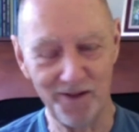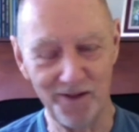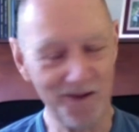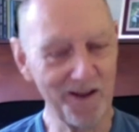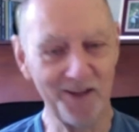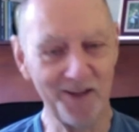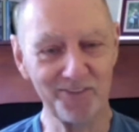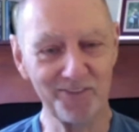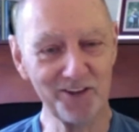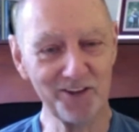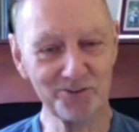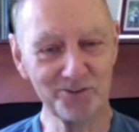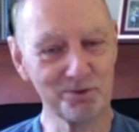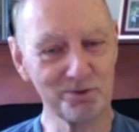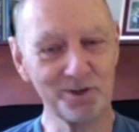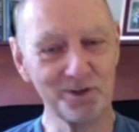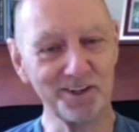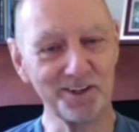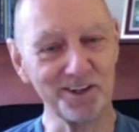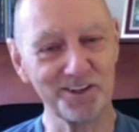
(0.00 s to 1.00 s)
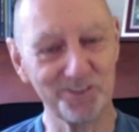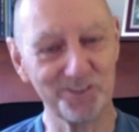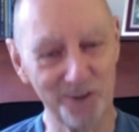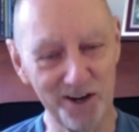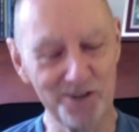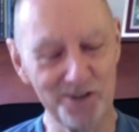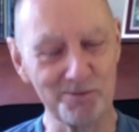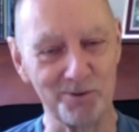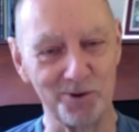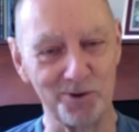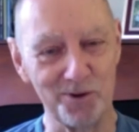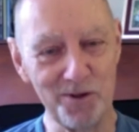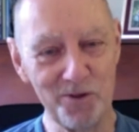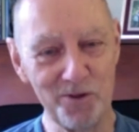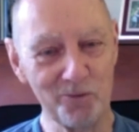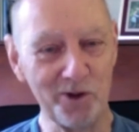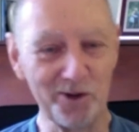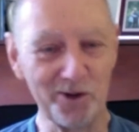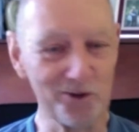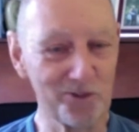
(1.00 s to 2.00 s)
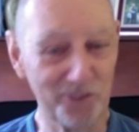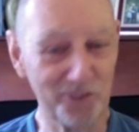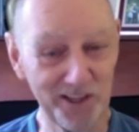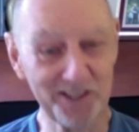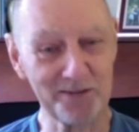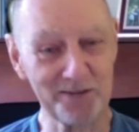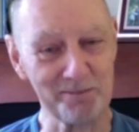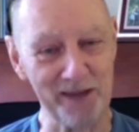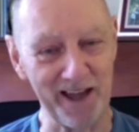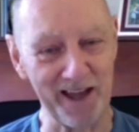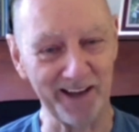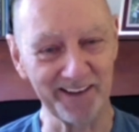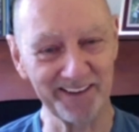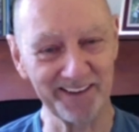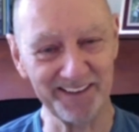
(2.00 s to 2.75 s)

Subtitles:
And that's pretty incredible when you think about it.